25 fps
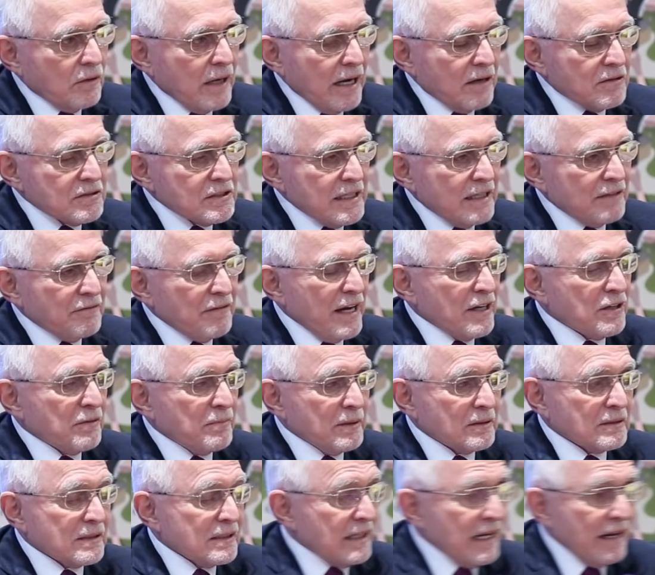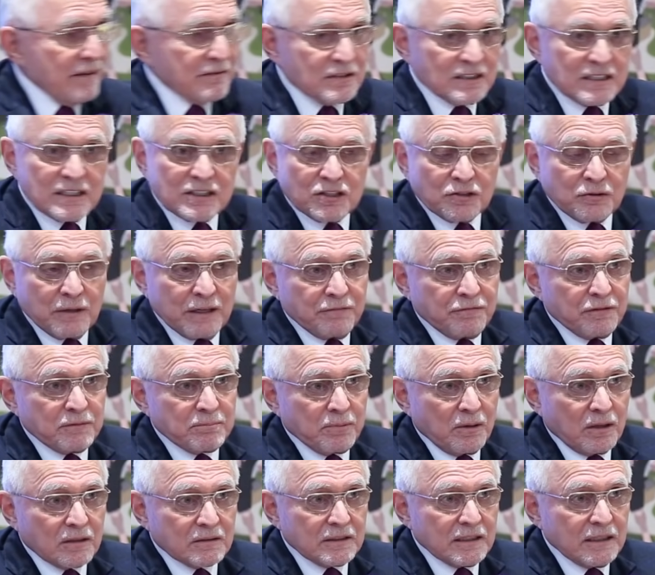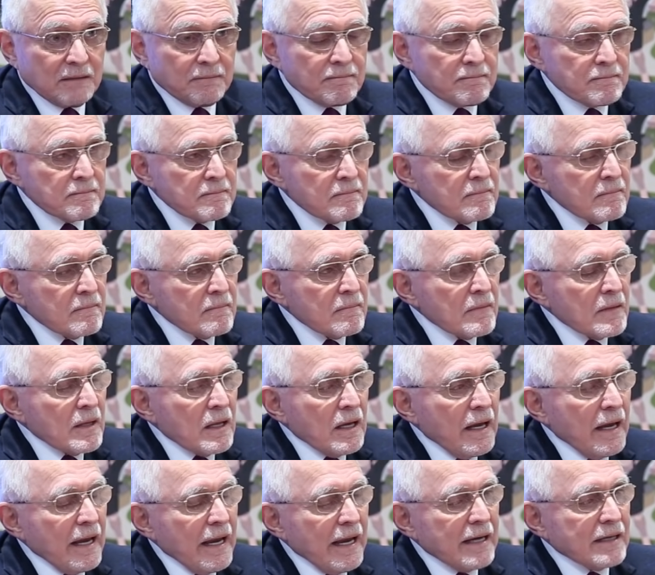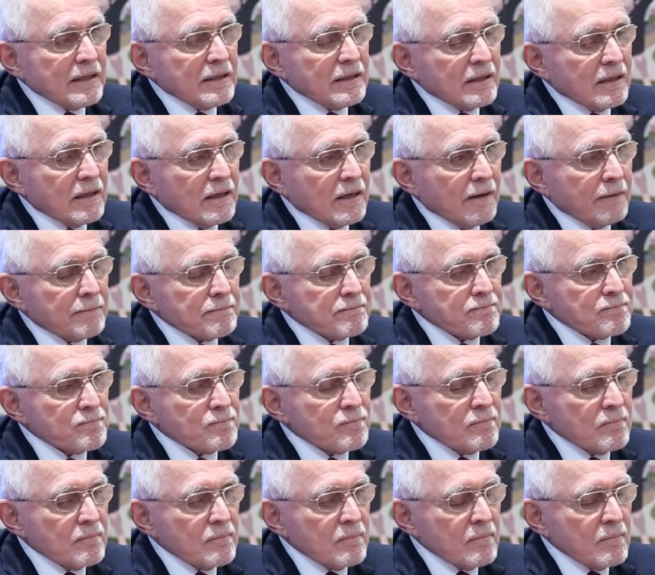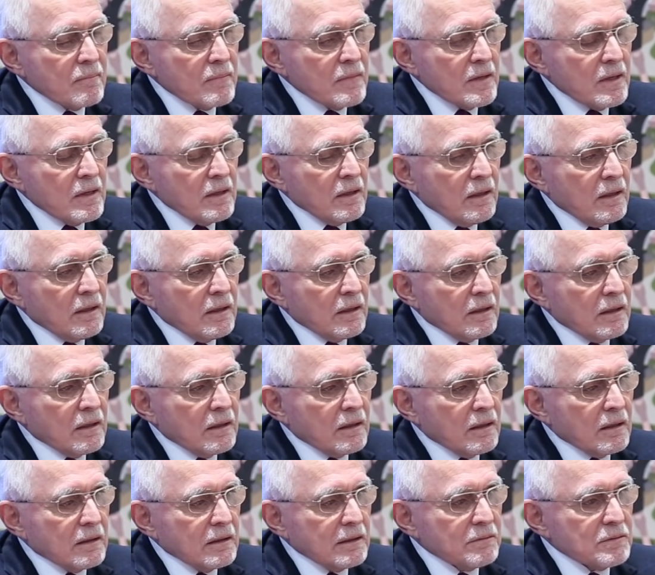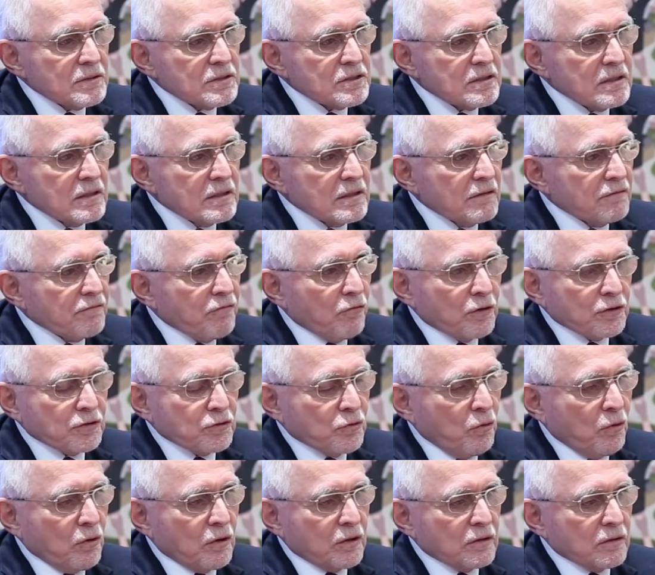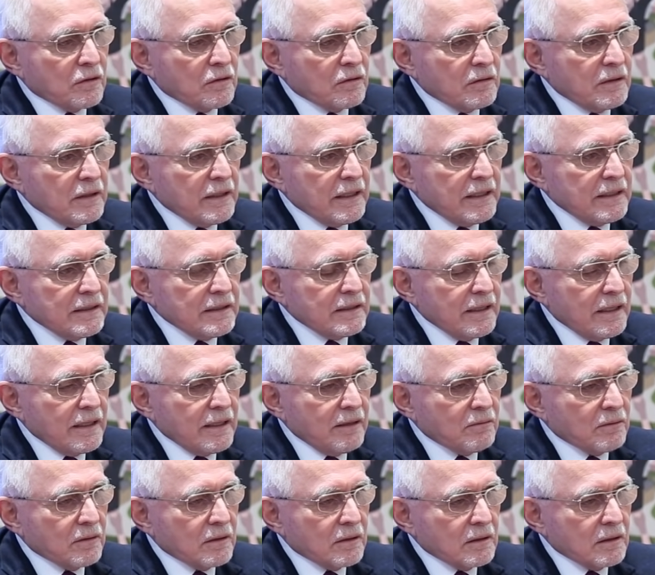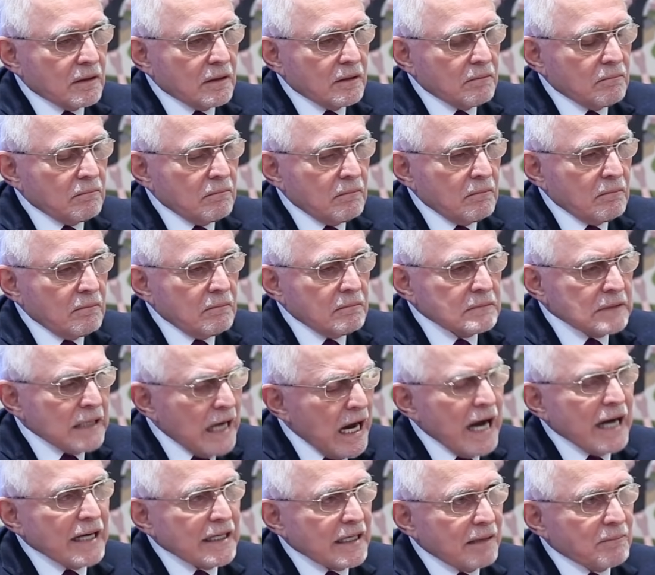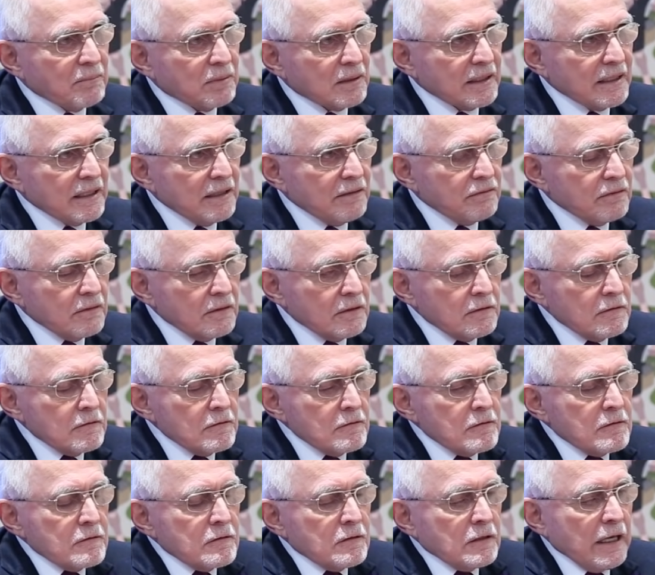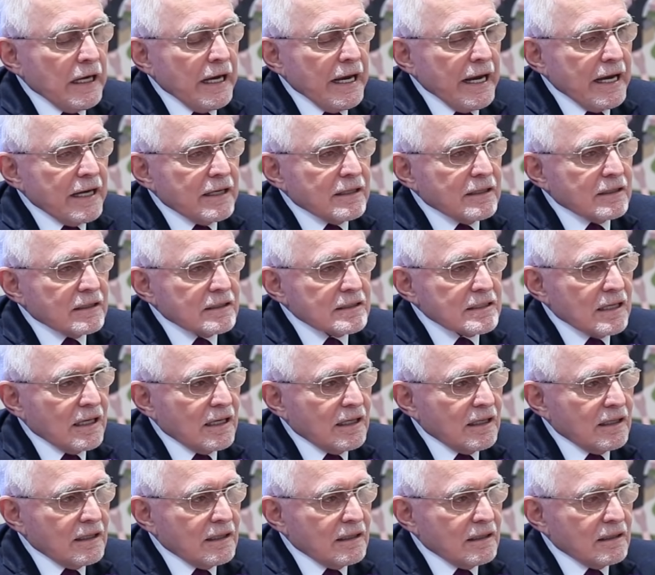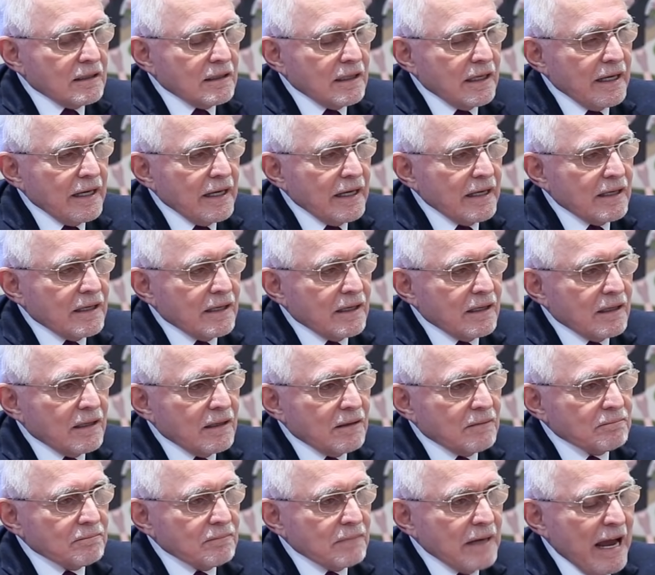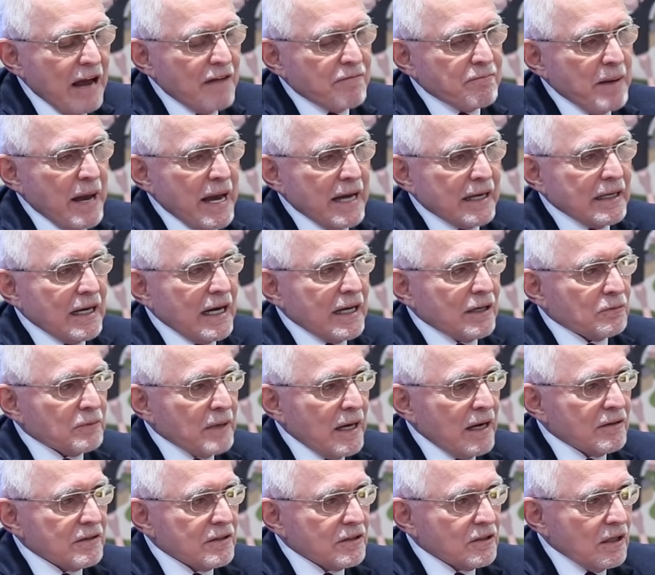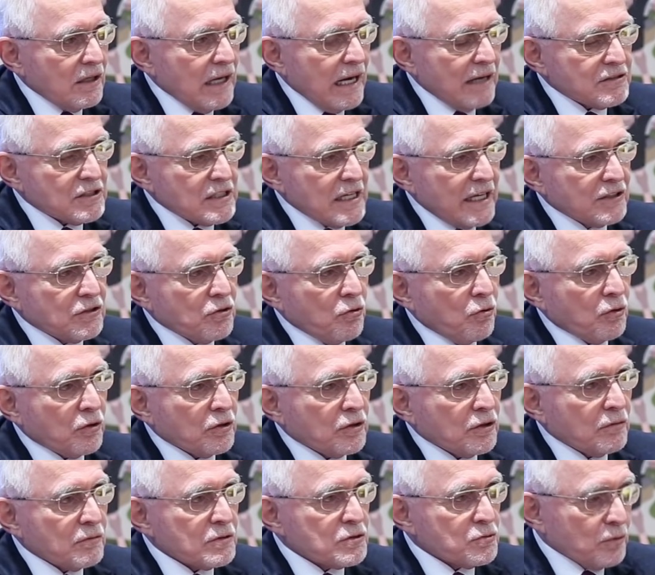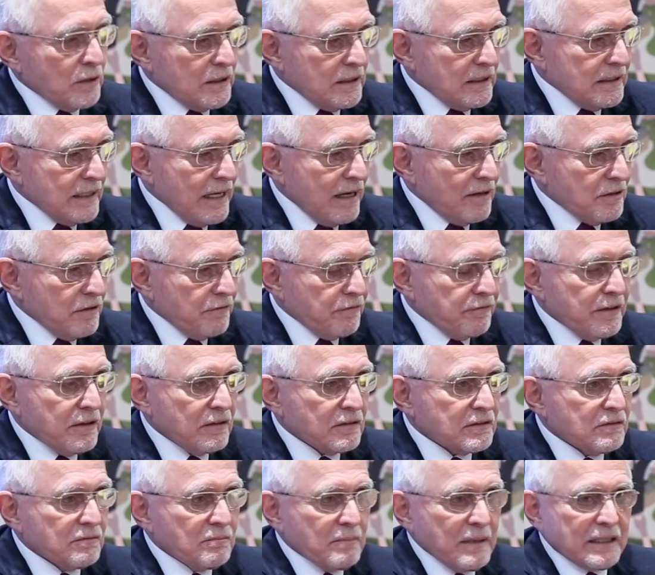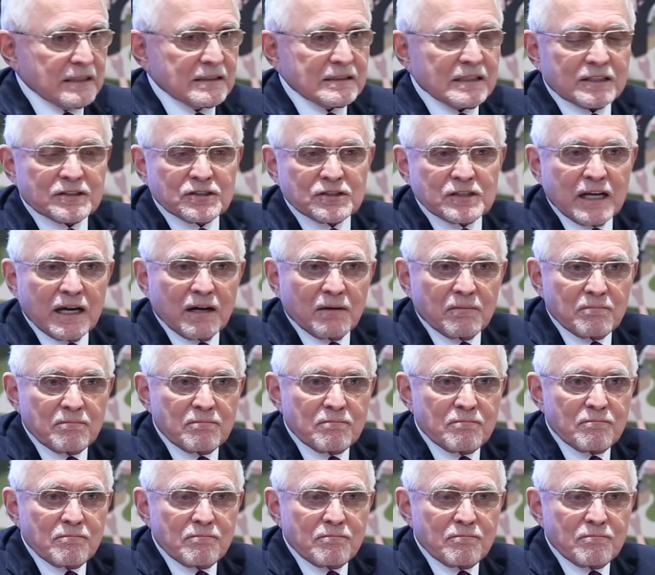Ohio State. And Vanderbilt didn't have such a great football team, and um, uh, it was in the fourth quarter, and they were uh, tied, I believe. And uh, a um, halfback got around the outside corner and was running down the field to make a touchdown